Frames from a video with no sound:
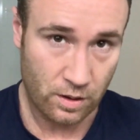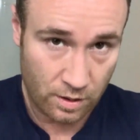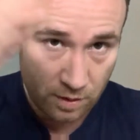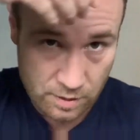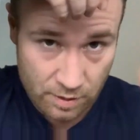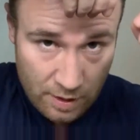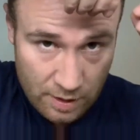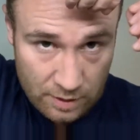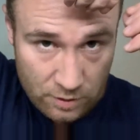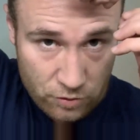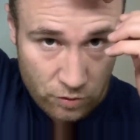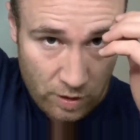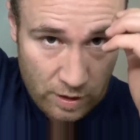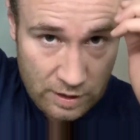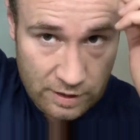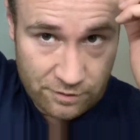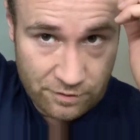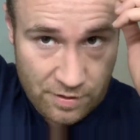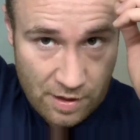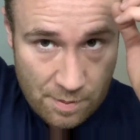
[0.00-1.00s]
then trying to
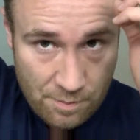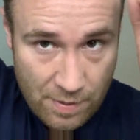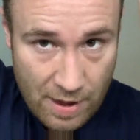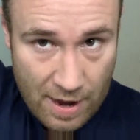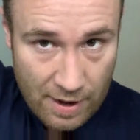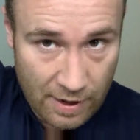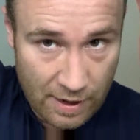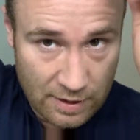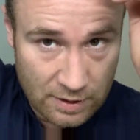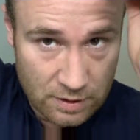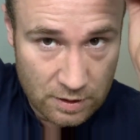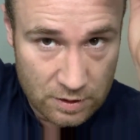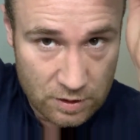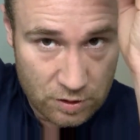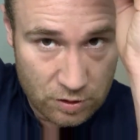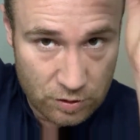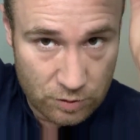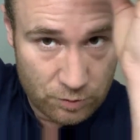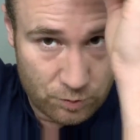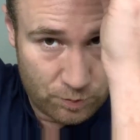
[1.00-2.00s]
lift that back and
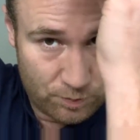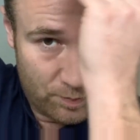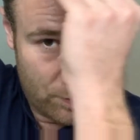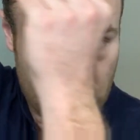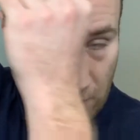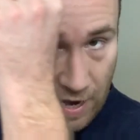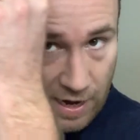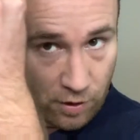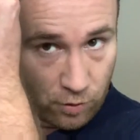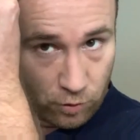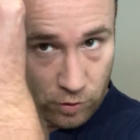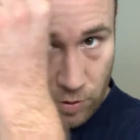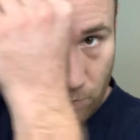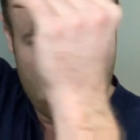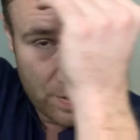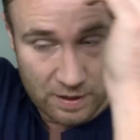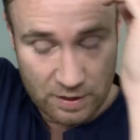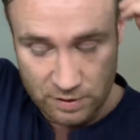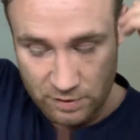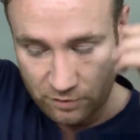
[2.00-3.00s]
just take all the
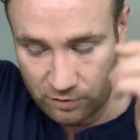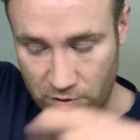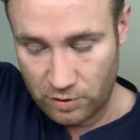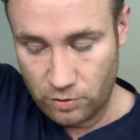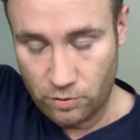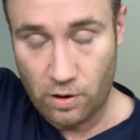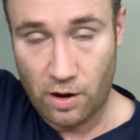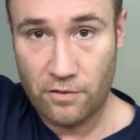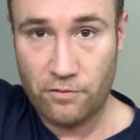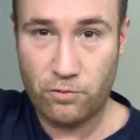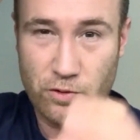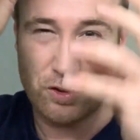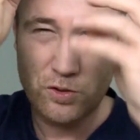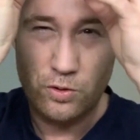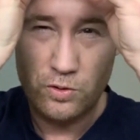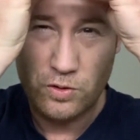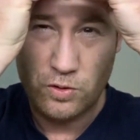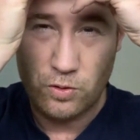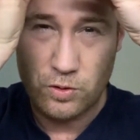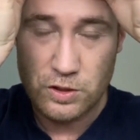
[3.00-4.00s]
bits of glue off would
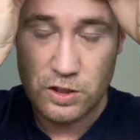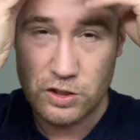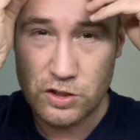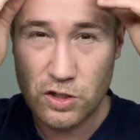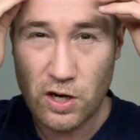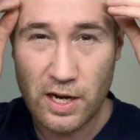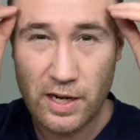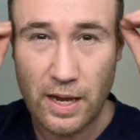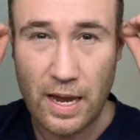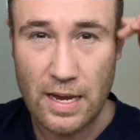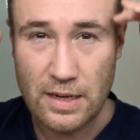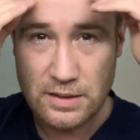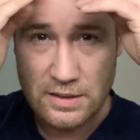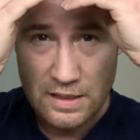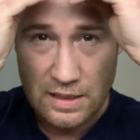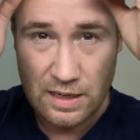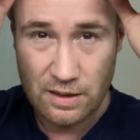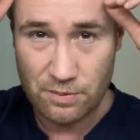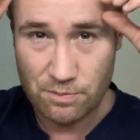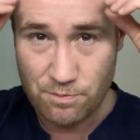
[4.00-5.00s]
cause a
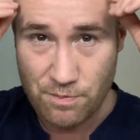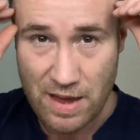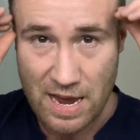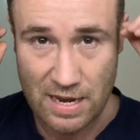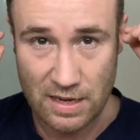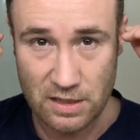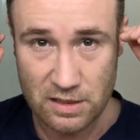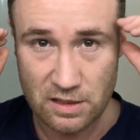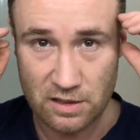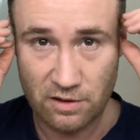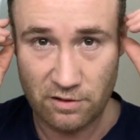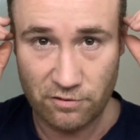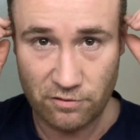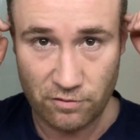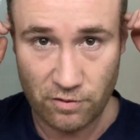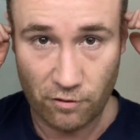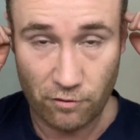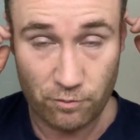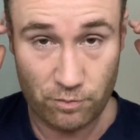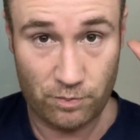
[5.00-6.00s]
gigantic mess of
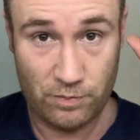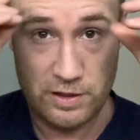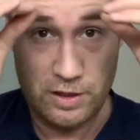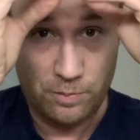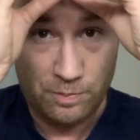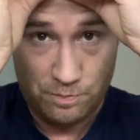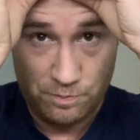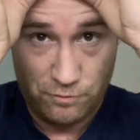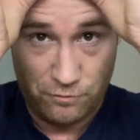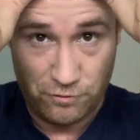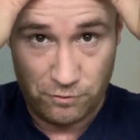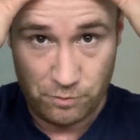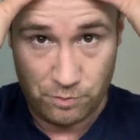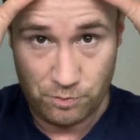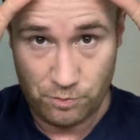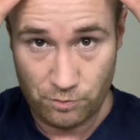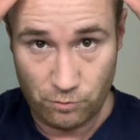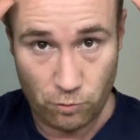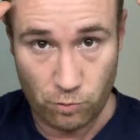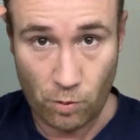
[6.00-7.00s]
little
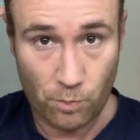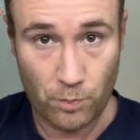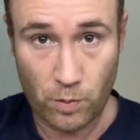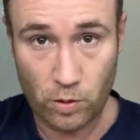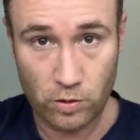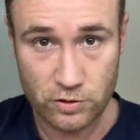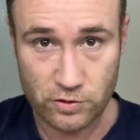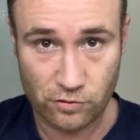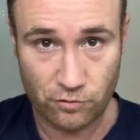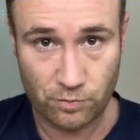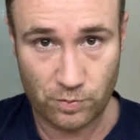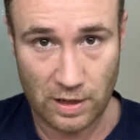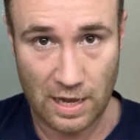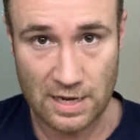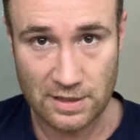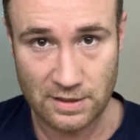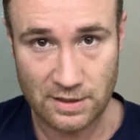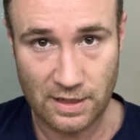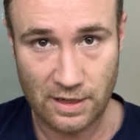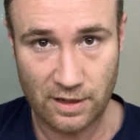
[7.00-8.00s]
balls of
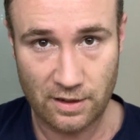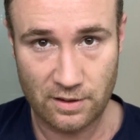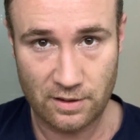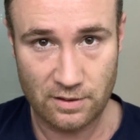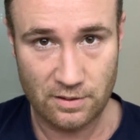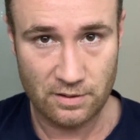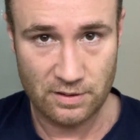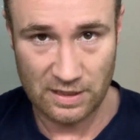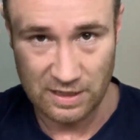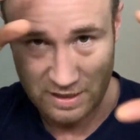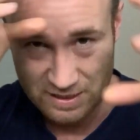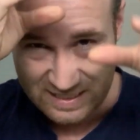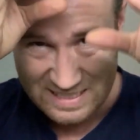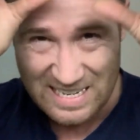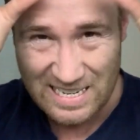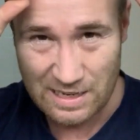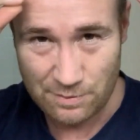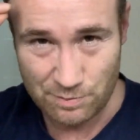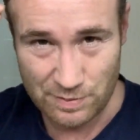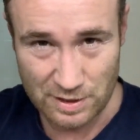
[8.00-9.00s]
plastic, little
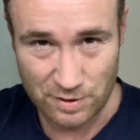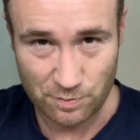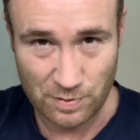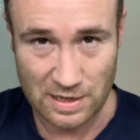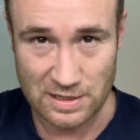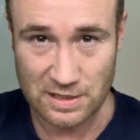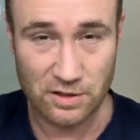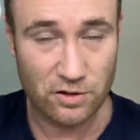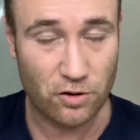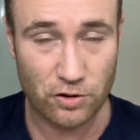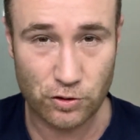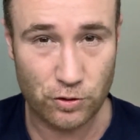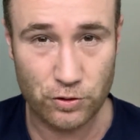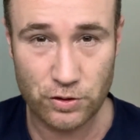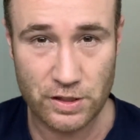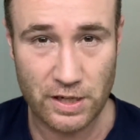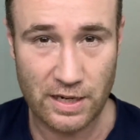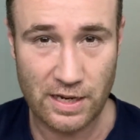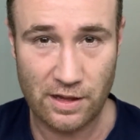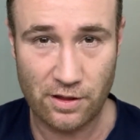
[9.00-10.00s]
sticky bits of plastic, not too
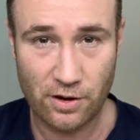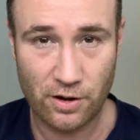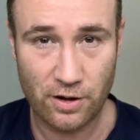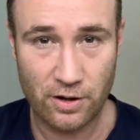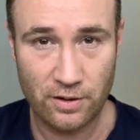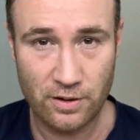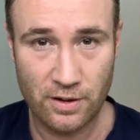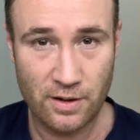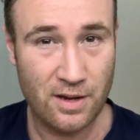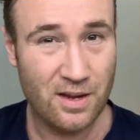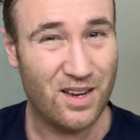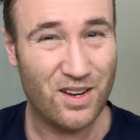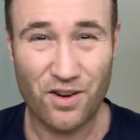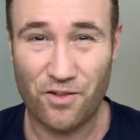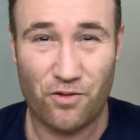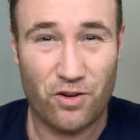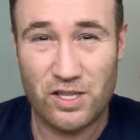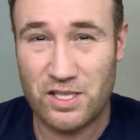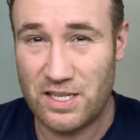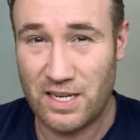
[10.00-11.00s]
sticky though, not
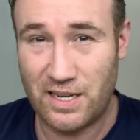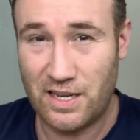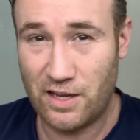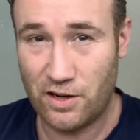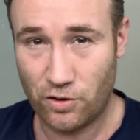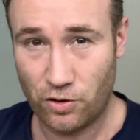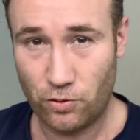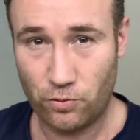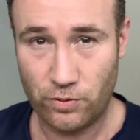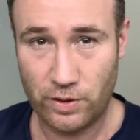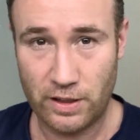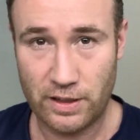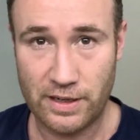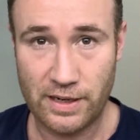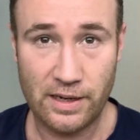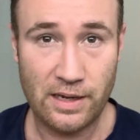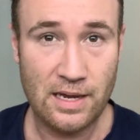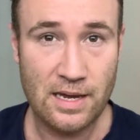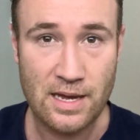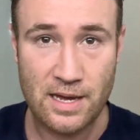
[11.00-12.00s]
very sticky at all
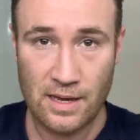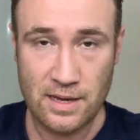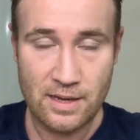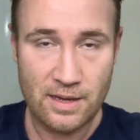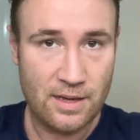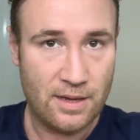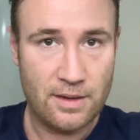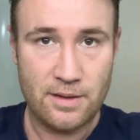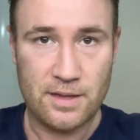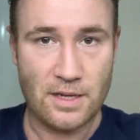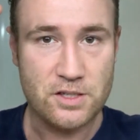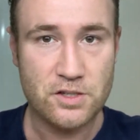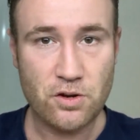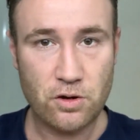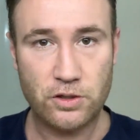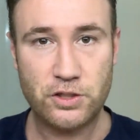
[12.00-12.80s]
really. There's no